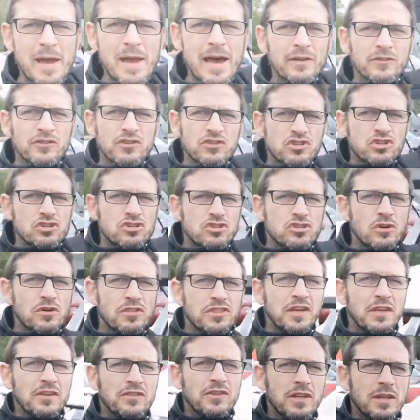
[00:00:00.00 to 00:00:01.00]
able to just chuck
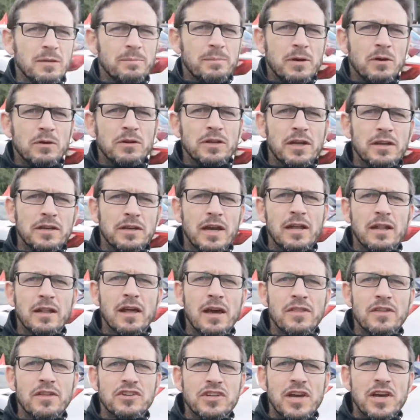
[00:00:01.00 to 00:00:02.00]
things in the boot, don't you? I
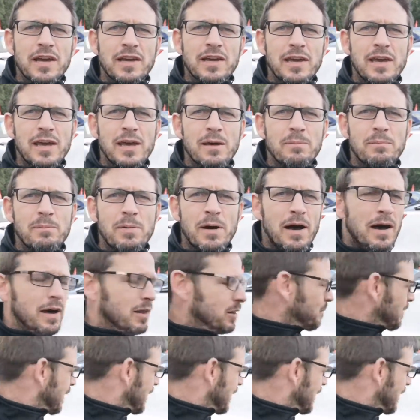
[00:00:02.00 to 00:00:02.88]
like the jacket, part of the